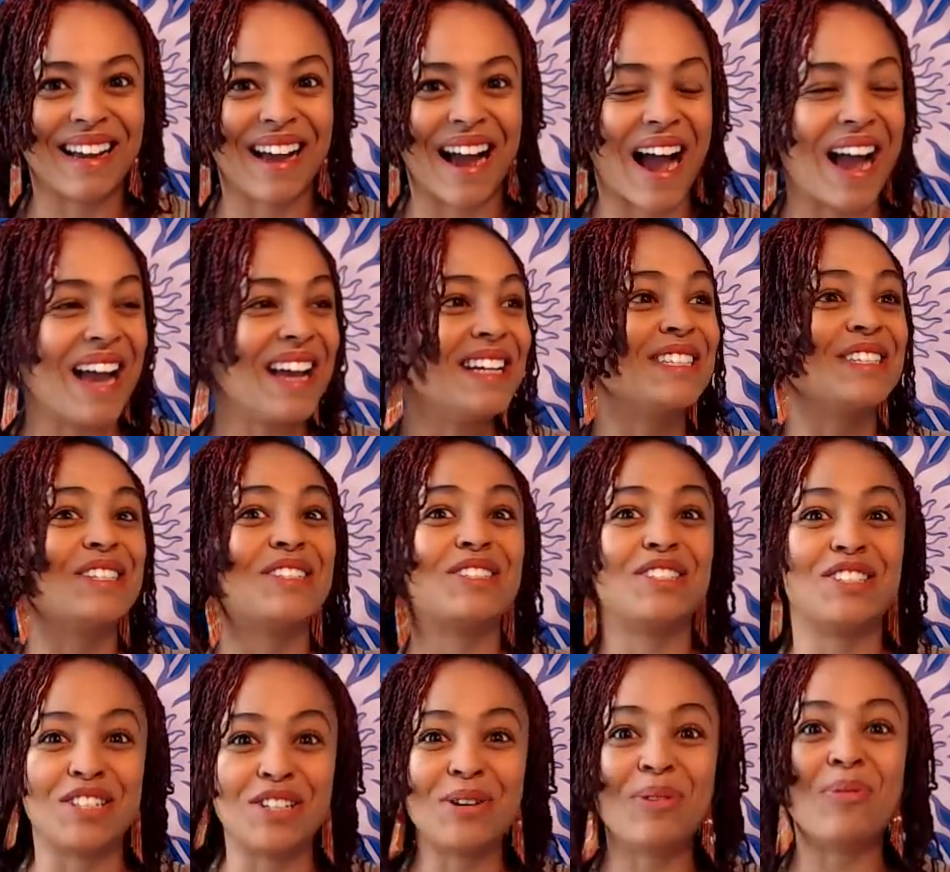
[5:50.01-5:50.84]
I
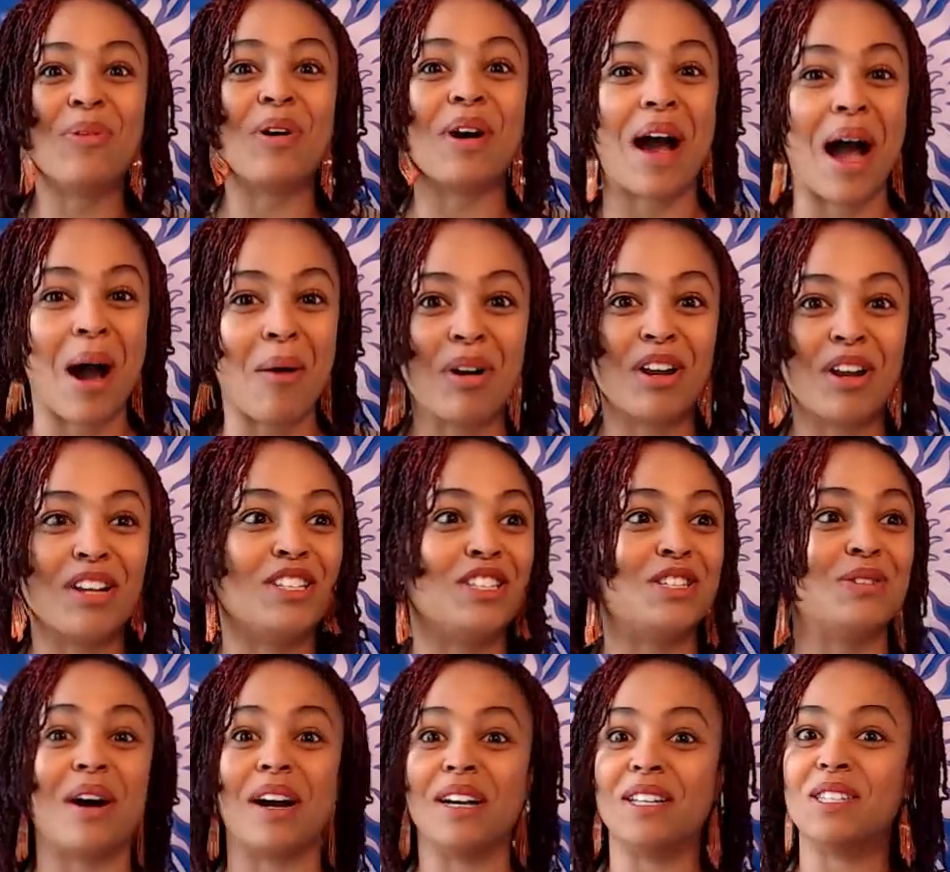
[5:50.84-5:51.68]
do what I want to
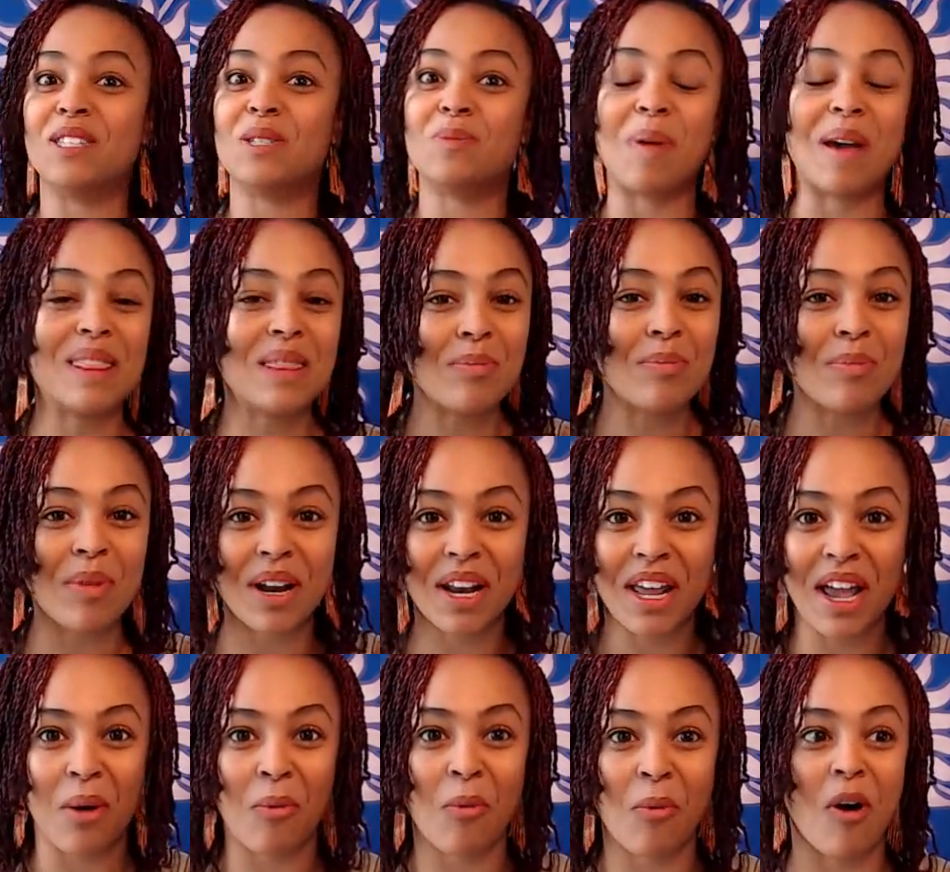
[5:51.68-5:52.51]
do. I spend the
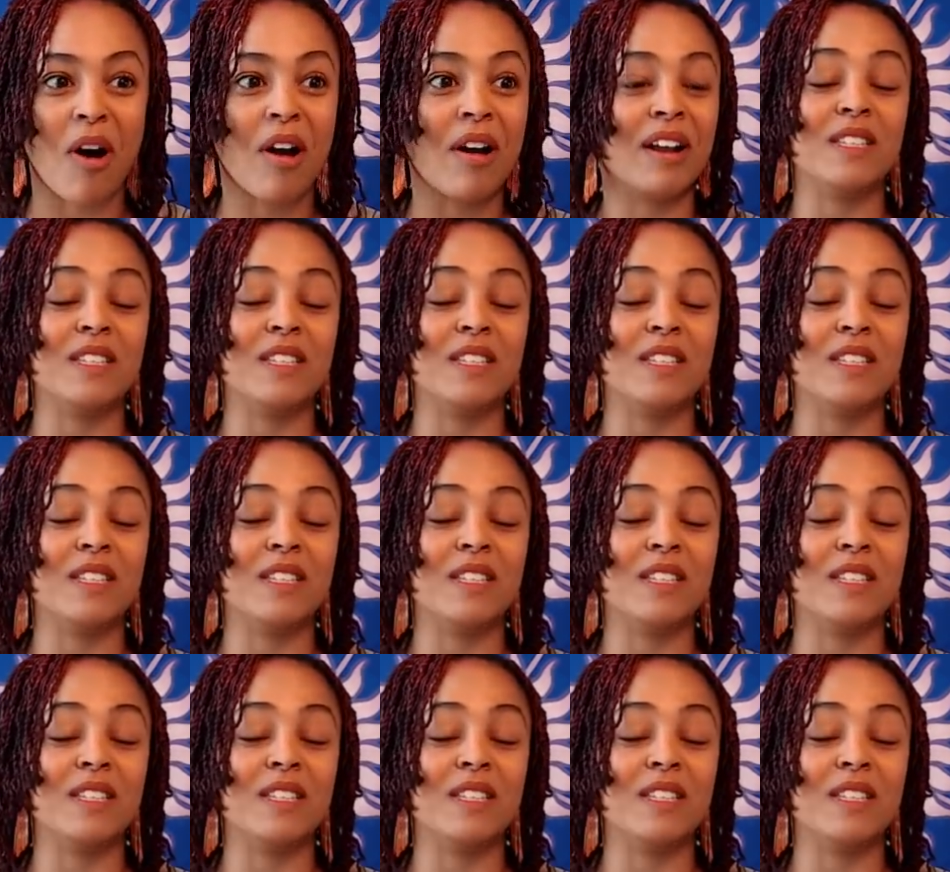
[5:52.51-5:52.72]
money I want.